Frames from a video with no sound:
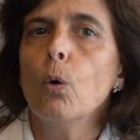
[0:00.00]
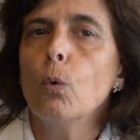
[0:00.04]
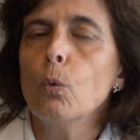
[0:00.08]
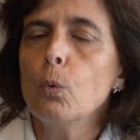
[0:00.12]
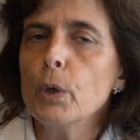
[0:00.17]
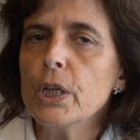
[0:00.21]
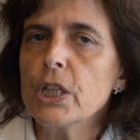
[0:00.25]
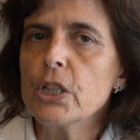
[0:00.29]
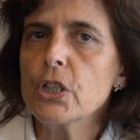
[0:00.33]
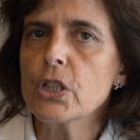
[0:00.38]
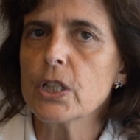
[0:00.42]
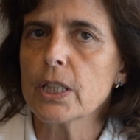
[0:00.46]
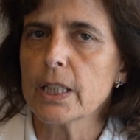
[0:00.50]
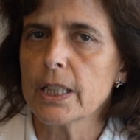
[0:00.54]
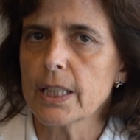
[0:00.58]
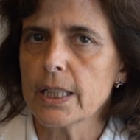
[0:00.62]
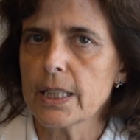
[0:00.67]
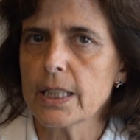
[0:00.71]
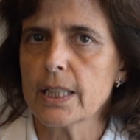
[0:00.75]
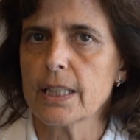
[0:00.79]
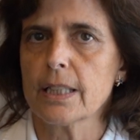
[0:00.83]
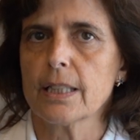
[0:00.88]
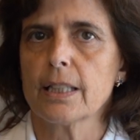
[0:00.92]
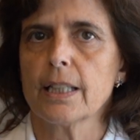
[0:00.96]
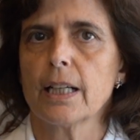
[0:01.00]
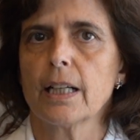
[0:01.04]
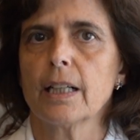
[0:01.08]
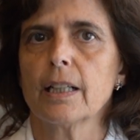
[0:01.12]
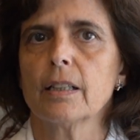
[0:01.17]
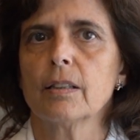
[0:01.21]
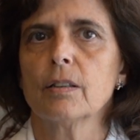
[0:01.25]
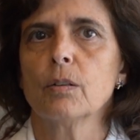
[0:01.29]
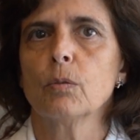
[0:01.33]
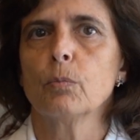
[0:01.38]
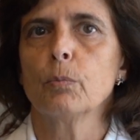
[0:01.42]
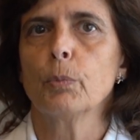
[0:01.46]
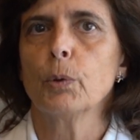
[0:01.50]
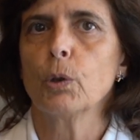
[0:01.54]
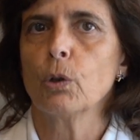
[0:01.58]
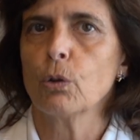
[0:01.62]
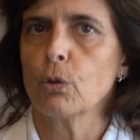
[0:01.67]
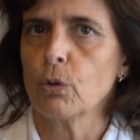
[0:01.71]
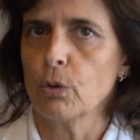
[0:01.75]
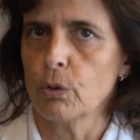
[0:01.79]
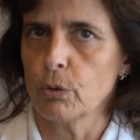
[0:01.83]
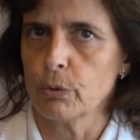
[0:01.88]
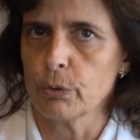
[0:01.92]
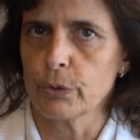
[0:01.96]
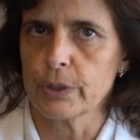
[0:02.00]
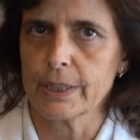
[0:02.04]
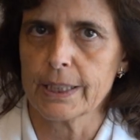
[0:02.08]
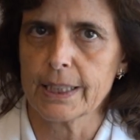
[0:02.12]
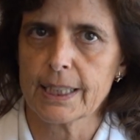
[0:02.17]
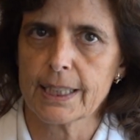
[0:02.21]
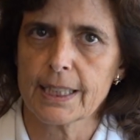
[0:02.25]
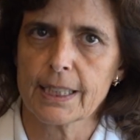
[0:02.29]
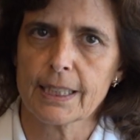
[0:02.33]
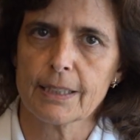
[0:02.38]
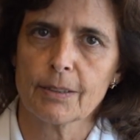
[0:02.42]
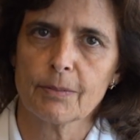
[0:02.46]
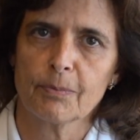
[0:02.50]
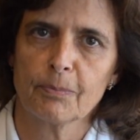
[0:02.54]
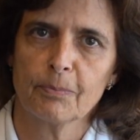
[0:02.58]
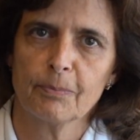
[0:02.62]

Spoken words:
which is their prognosis.